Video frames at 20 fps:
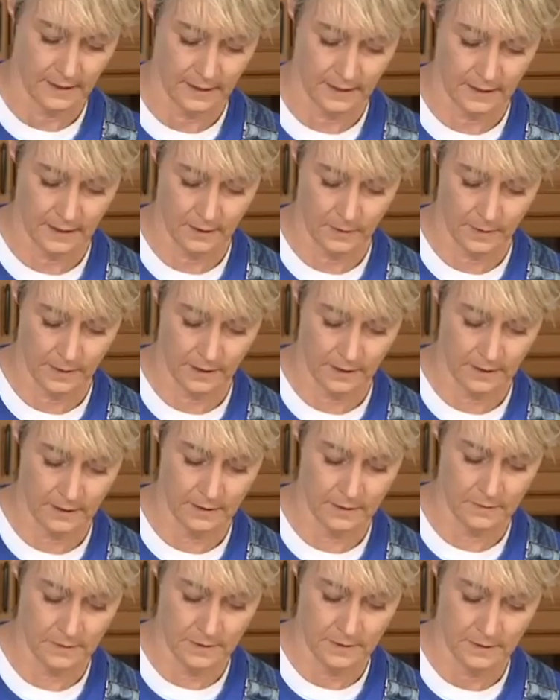There we
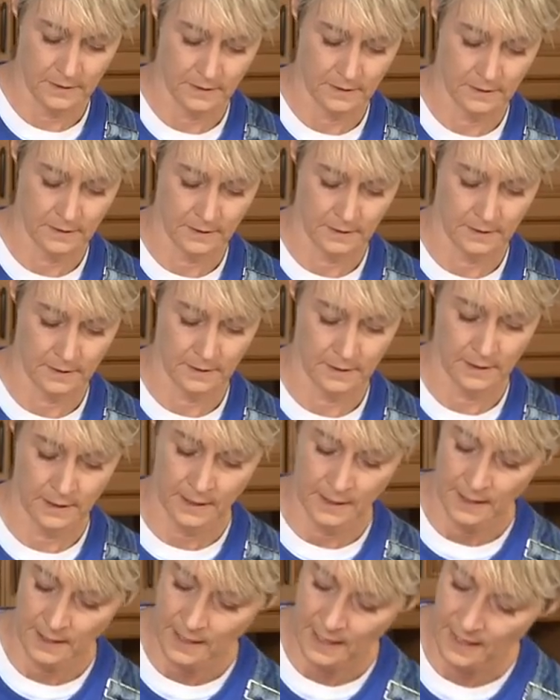go.
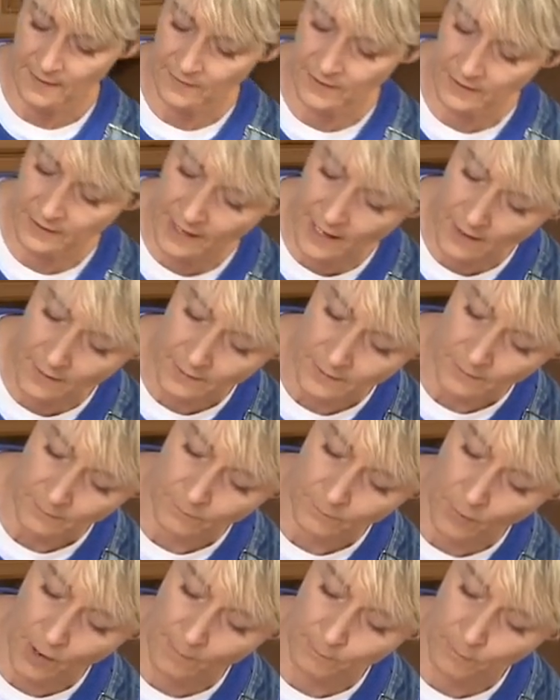And there you go.
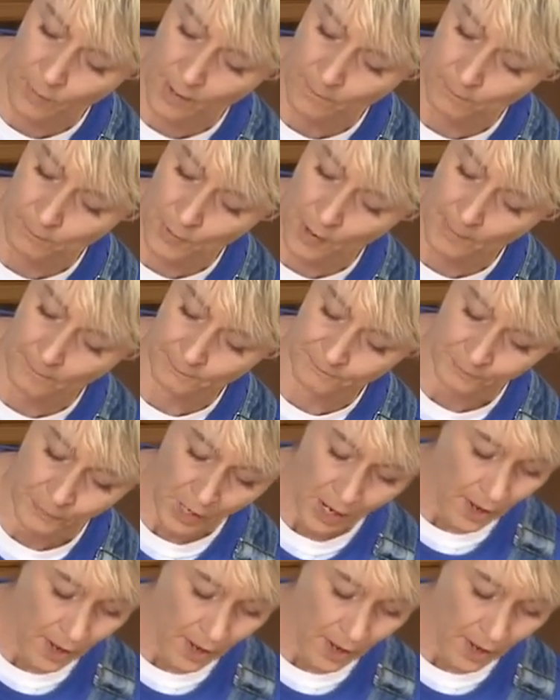Wop, wop, wop.